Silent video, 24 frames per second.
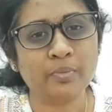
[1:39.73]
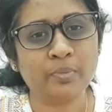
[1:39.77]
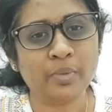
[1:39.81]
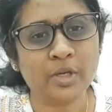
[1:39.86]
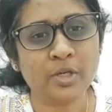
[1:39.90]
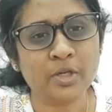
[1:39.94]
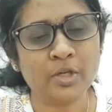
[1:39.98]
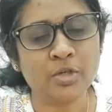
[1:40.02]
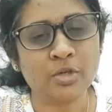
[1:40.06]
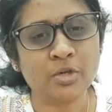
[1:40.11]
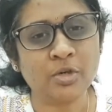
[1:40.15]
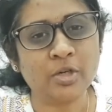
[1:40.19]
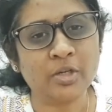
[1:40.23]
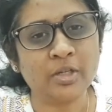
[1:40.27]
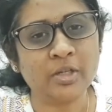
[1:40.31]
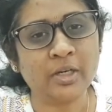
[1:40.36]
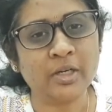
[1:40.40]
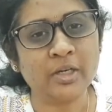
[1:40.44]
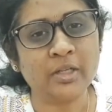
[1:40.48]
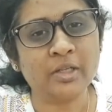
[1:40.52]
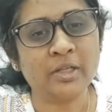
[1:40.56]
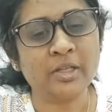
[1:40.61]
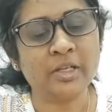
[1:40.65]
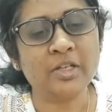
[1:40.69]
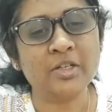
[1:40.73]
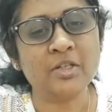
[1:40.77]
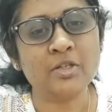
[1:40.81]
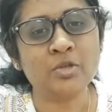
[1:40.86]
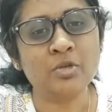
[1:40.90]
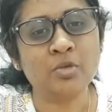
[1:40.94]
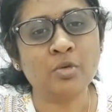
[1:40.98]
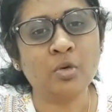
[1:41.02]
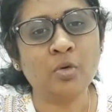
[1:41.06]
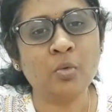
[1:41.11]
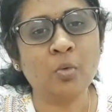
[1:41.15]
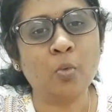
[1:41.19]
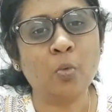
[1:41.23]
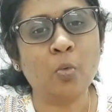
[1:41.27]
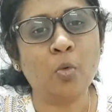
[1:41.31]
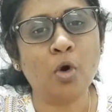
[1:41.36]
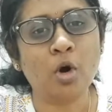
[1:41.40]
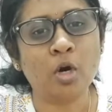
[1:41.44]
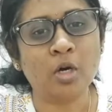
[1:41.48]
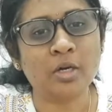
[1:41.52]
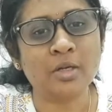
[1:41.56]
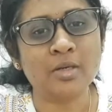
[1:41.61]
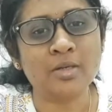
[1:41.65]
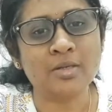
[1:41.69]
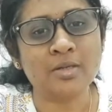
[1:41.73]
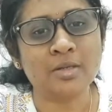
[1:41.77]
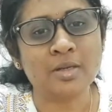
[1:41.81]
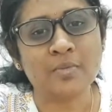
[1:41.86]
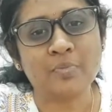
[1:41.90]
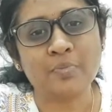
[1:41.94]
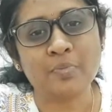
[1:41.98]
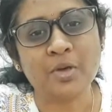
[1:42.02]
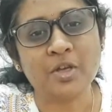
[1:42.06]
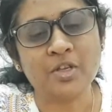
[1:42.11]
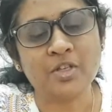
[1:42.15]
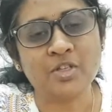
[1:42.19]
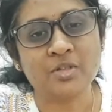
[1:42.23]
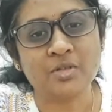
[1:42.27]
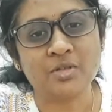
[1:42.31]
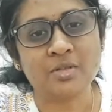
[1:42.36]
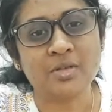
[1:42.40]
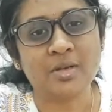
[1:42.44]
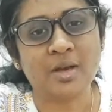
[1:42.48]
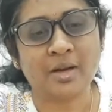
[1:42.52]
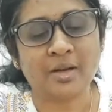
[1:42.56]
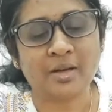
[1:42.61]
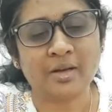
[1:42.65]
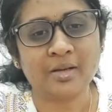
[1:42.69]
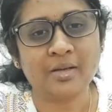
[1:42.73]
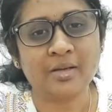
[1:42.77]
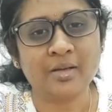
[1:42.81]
be sure that there is no water seepage inside.